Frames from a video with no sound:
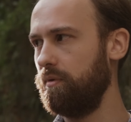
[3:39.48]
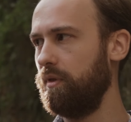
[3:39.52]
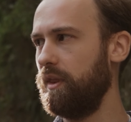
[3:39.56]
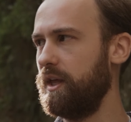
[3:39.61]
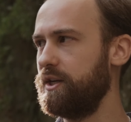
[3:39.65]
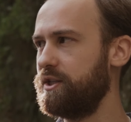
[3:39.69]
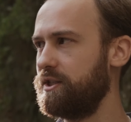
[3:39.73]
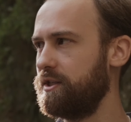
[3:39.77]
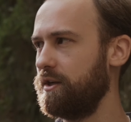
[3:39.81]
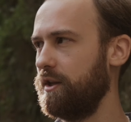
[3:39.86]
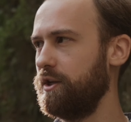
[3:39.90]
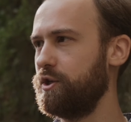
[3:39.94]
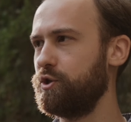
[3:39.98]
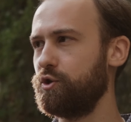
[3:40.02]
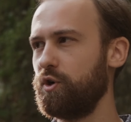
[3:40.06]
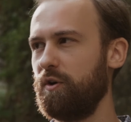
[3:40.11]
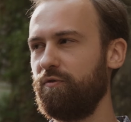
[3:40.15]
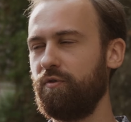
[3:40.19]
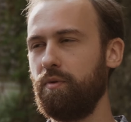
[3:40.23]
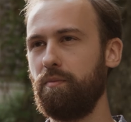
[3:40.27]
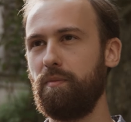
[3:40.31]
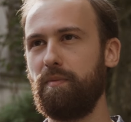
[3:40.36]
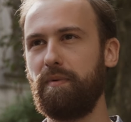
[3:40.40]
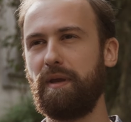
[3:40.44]
Let's
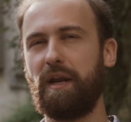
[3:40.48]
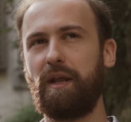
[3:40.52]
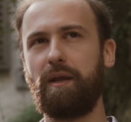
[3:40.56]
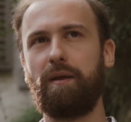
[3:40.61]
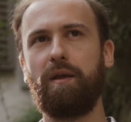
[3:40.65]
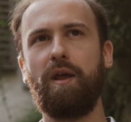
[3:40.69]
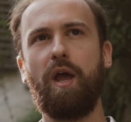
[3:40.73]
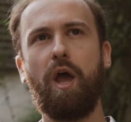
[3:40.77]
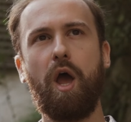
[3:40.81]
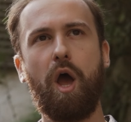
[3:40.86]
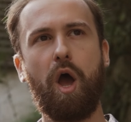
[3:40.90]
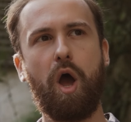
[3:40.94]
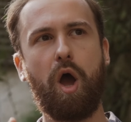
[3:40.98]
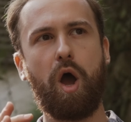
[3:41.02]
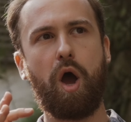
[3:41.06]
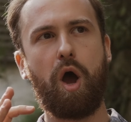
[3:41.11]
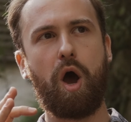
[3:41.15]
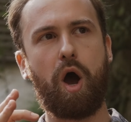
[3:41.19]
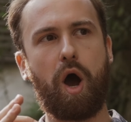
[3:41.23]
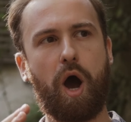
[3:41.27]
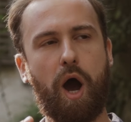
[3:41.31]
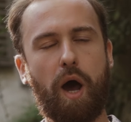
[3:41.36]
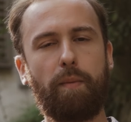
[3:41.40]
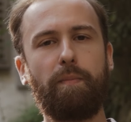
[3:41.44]
start from the beginning.
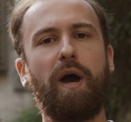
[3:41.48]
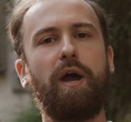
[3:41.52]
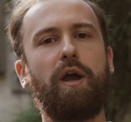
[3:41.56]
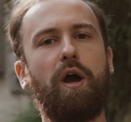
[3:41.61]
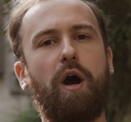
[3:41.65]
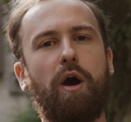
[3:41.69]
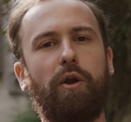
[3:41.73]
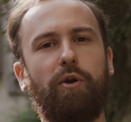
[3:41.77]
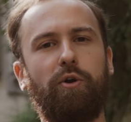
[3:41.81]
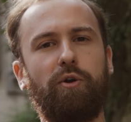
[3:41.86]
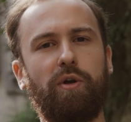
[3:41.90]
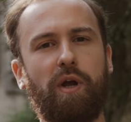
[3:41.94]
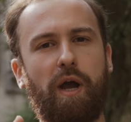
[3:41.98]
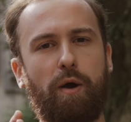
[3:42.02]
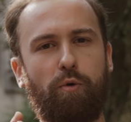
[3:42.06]
On my honor,